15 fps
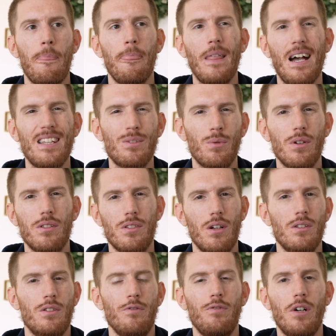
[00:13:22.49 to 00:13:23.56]
that's where it
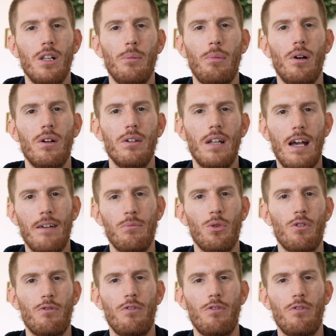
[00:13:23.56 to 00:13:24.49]
starts to fall apart and have more